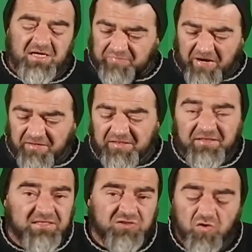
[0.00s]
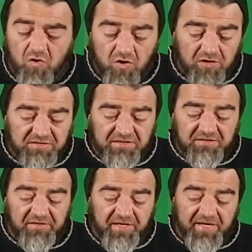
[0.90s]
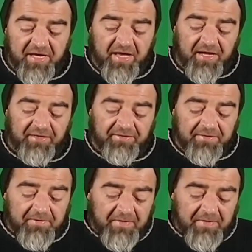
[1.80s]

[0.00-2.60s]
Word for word: Apparently there's cards in there and